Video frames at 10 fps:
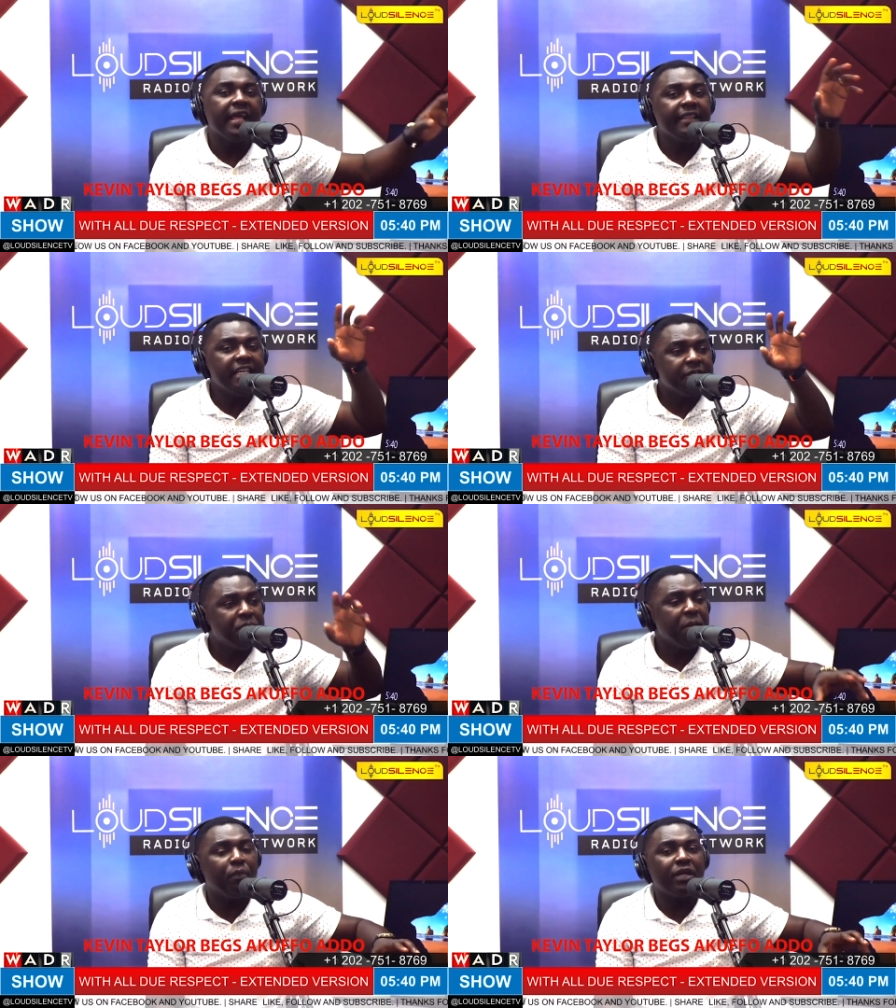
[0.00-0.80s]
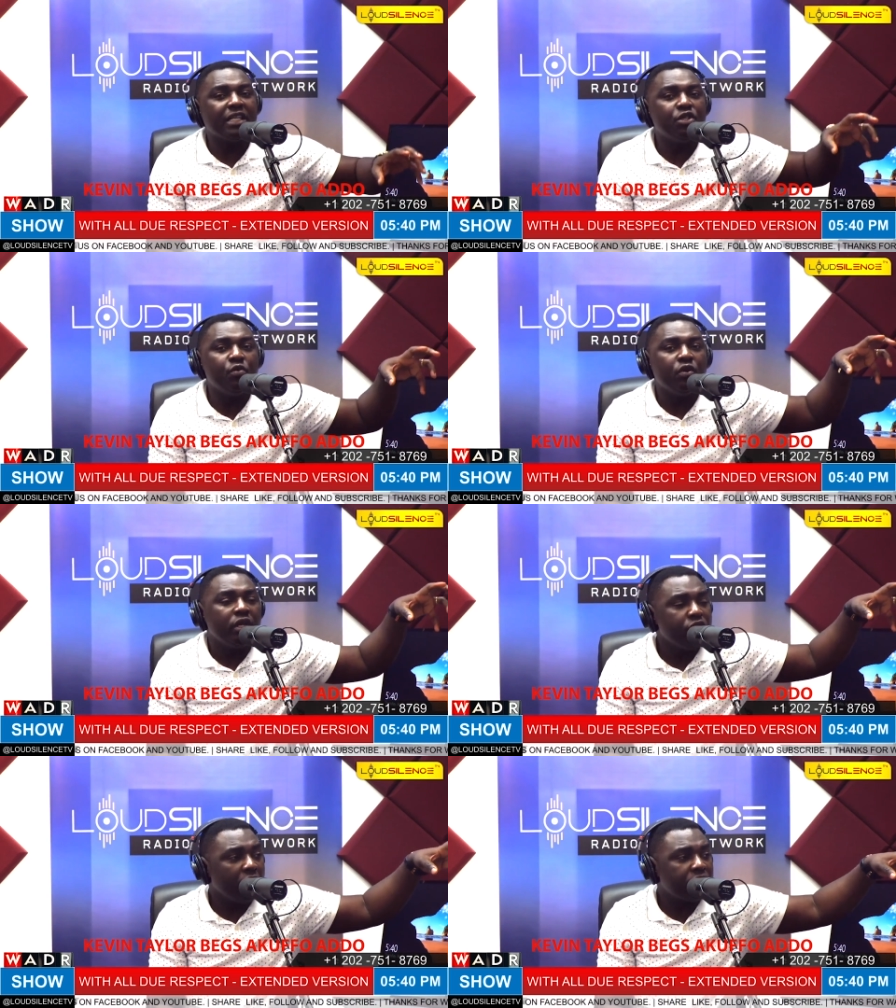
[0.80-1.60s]
These people that you
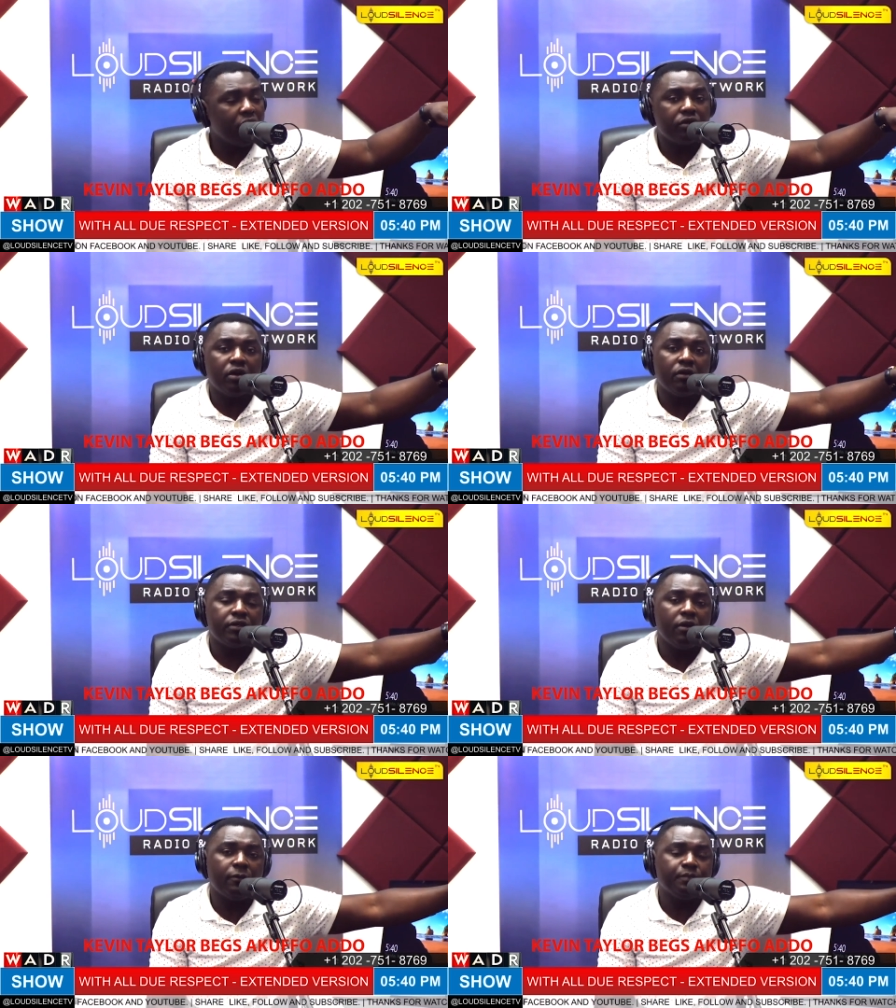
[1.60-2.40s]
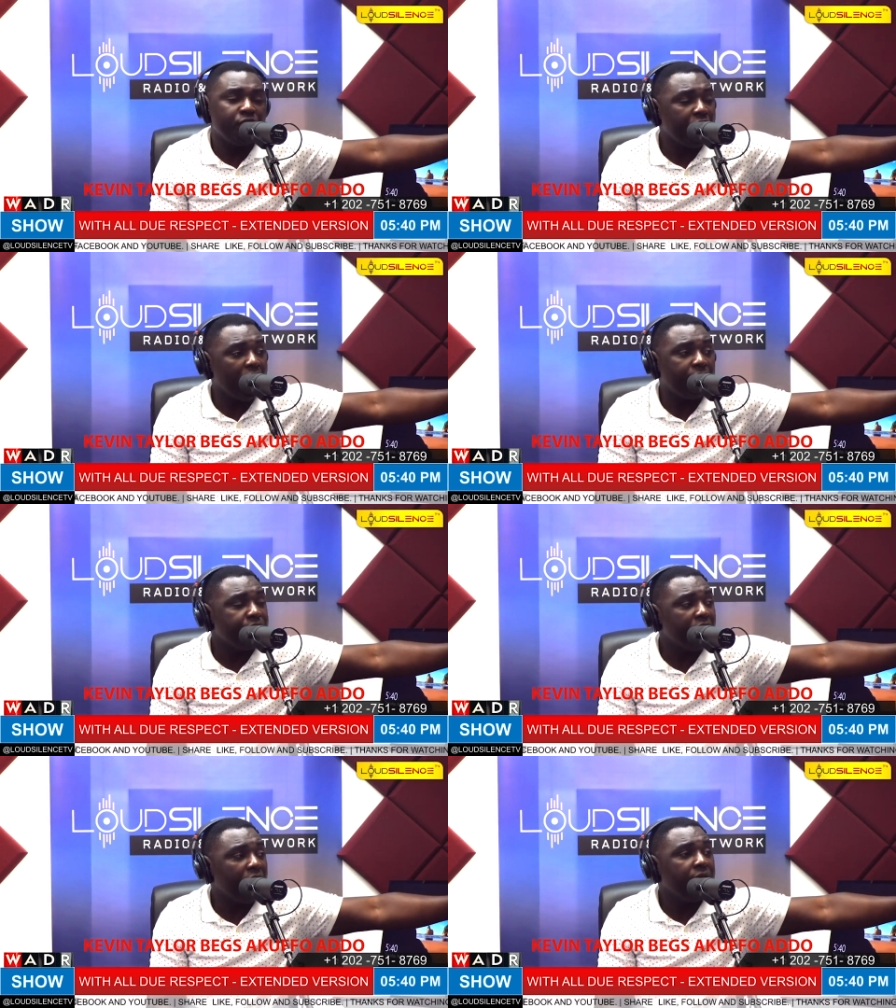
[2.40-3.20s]
your your your your your
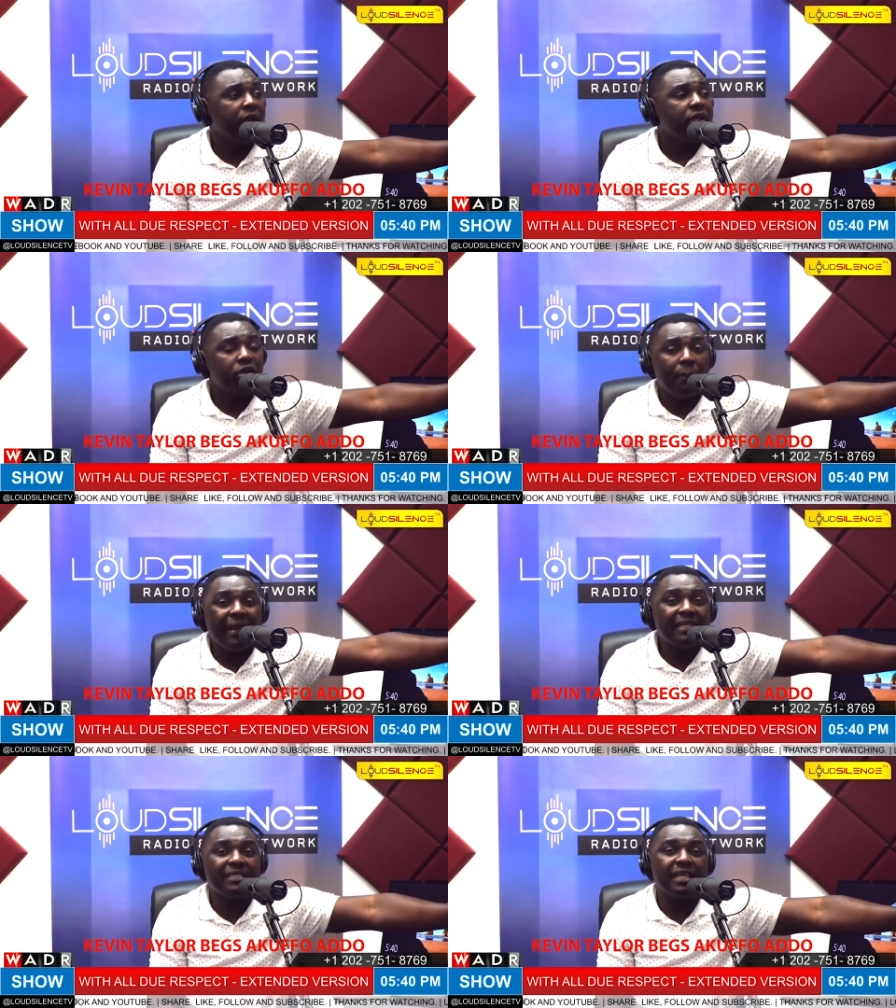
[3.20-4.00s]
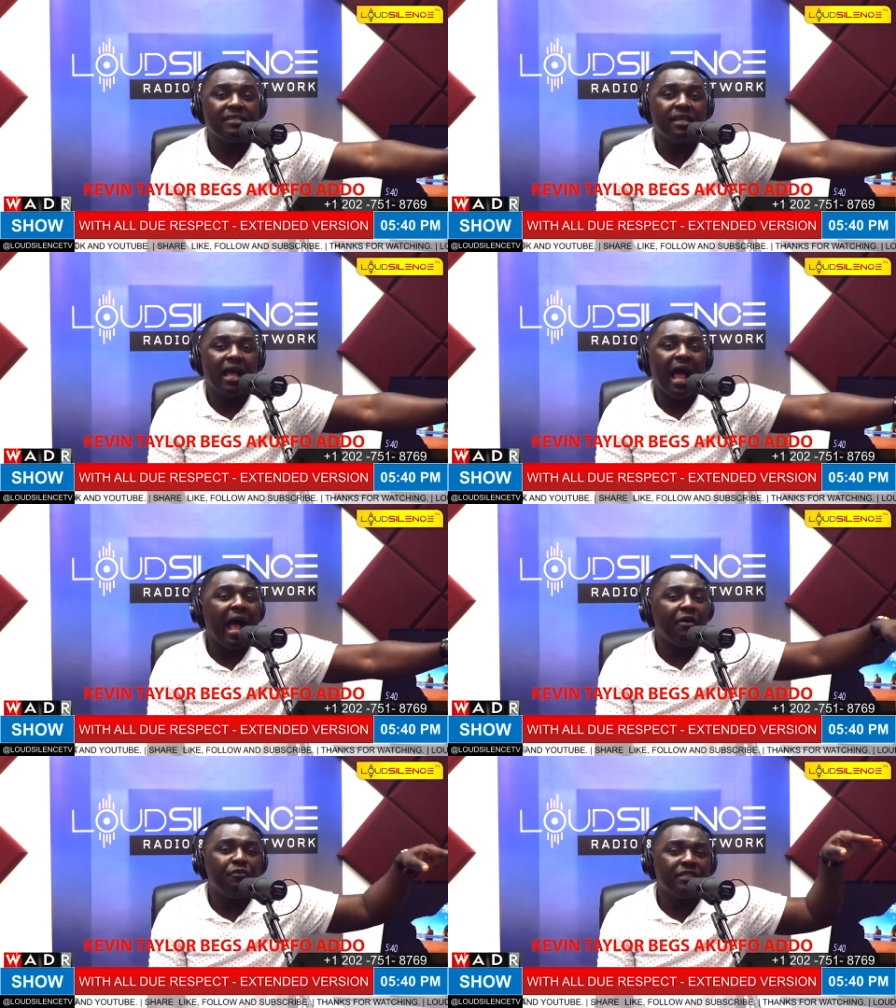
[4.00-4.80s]
your, your ministers
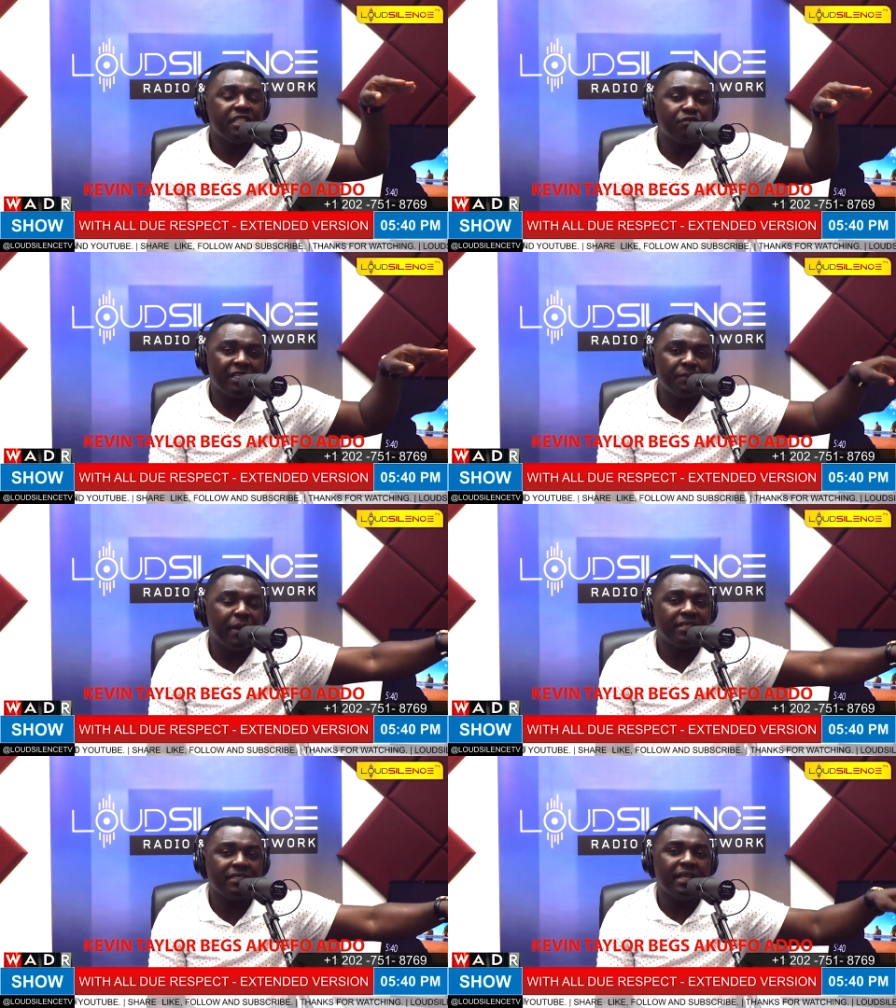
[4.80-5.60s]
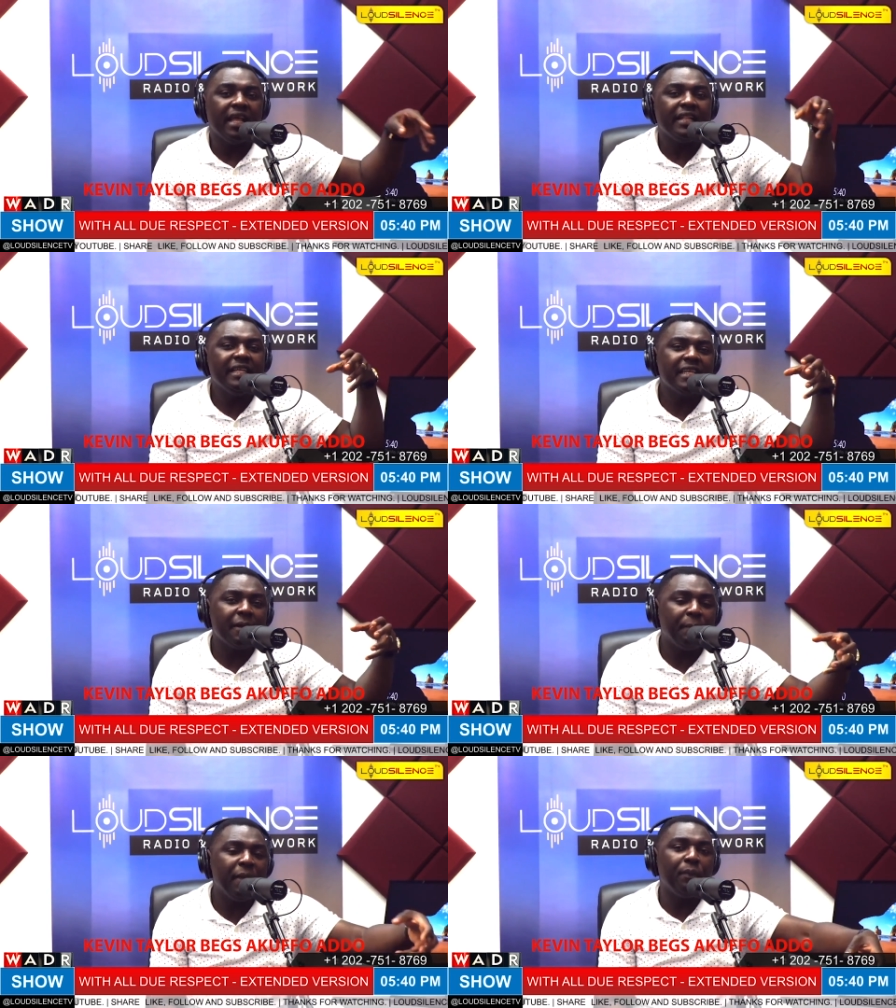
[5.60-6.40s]
are disrespecting. These are
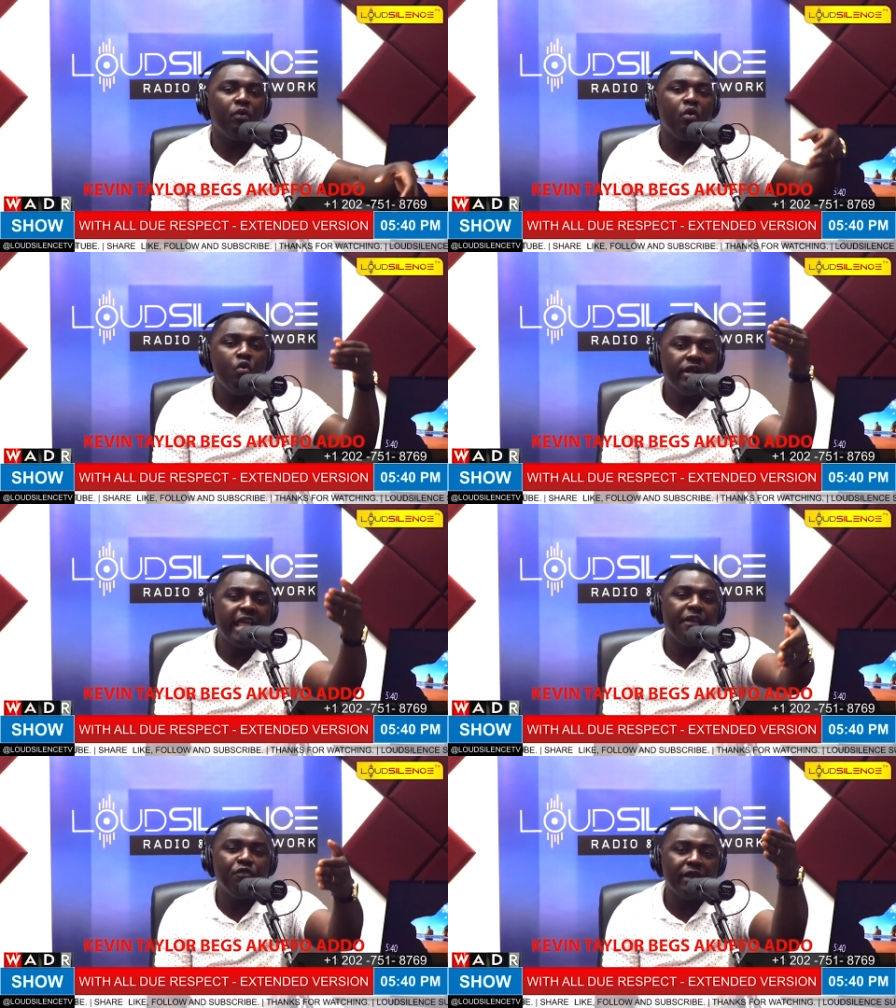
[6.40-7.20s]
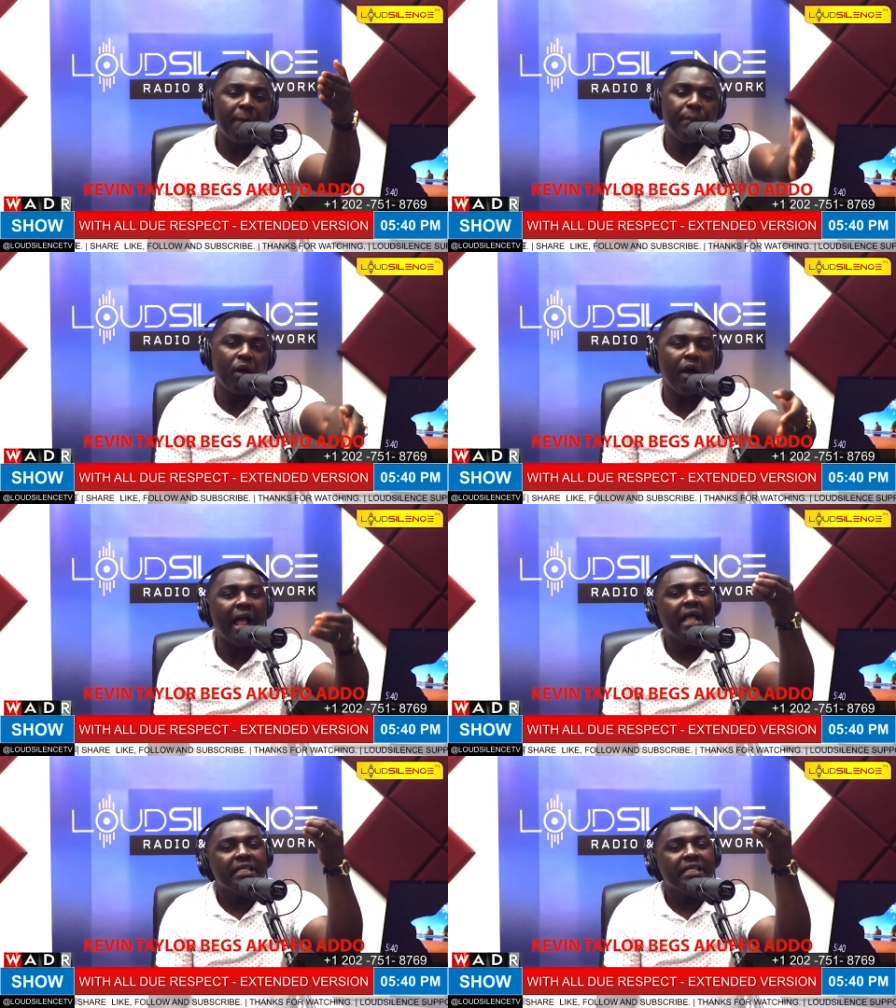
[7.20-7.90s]
the people who gave you that power.